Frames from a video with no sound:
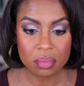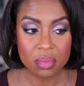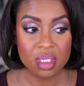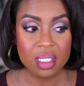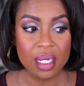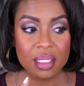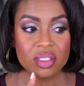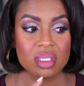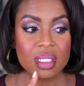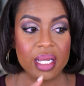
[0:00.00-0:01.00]
you see how
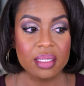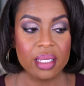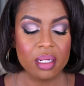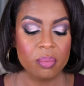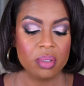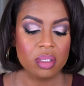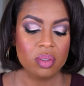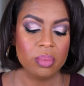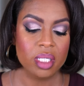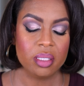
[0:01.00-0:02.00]
that just lightened that up a
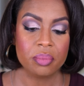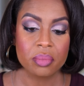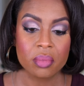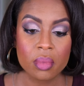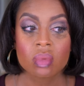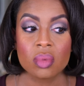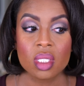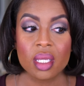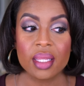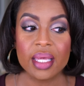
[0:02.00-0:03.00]
little bit?
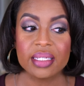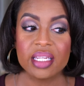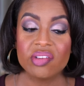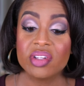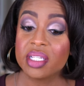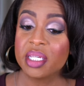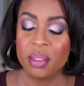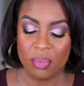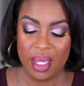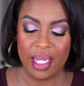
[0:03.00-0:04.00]
That definitely
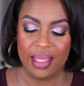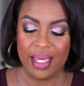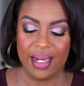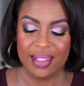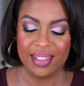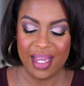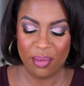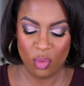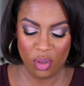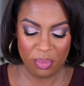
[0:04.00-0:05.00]
made that a
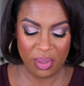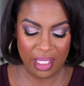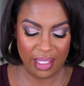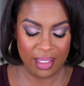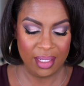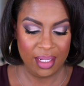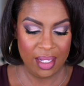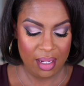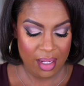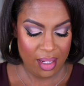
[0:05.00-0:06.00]
lot more pink.
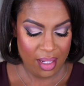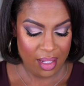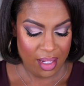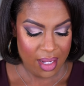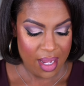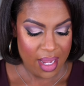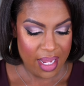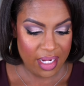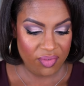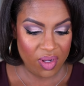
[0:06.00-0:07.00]

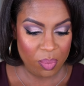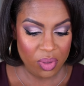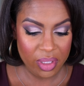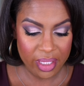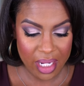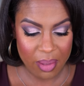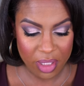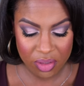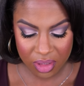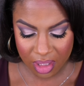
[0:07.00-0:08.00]
And if I put, I'm gonna
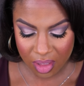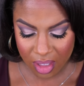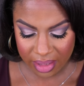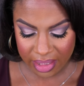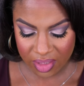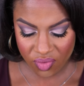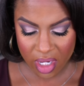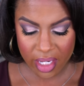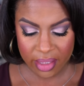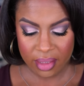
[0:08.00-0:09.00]
use the gloss, it's
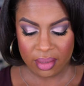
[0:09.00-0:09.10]
fine.